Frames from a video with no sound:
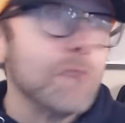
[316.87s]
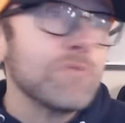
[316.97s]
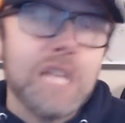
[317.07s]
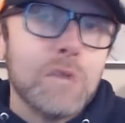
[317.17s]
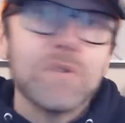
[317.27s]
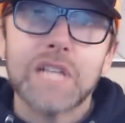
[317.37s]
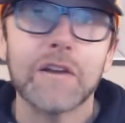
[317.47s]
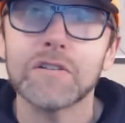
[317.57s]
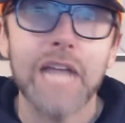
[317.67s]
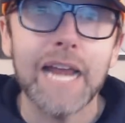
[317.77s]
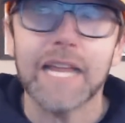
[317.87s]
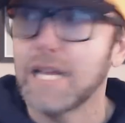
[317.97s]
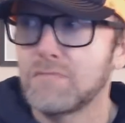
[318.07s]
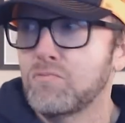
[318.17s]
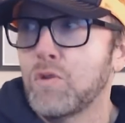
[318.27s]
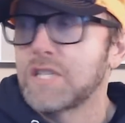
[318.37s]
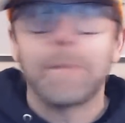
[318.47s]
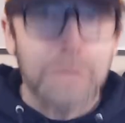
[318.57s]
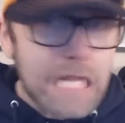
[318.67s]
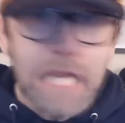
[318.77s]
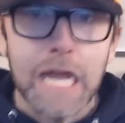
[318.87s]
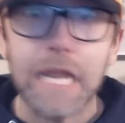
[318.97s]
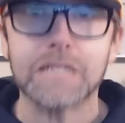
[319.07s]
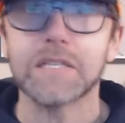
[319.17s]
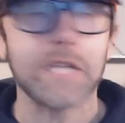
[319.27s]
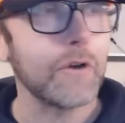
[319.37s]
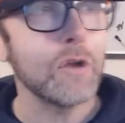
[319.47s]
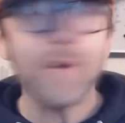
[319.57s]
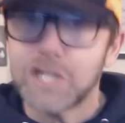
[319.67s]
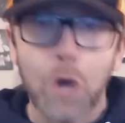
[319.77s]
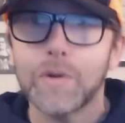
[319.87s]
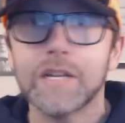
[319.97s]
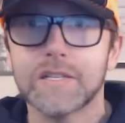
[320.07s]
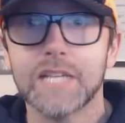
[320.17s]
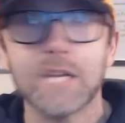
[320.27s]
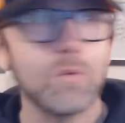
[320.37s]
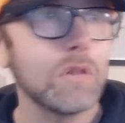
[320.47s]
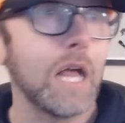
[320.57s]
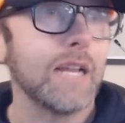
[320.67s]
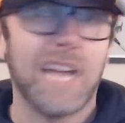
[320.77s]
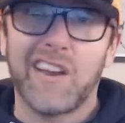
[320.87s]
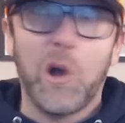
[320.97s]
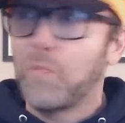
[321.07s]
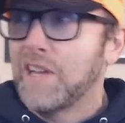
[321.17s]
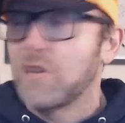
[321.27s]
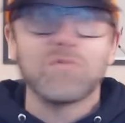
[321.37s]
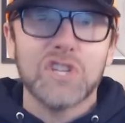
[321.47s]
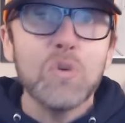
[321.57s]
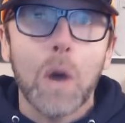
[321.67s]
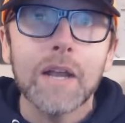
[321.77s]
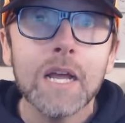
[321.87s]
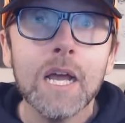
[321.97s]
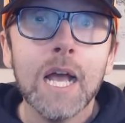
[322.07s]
It was entertaining. It was completely unnecessary. We don't need a sequel. I kind of hope they don't do one.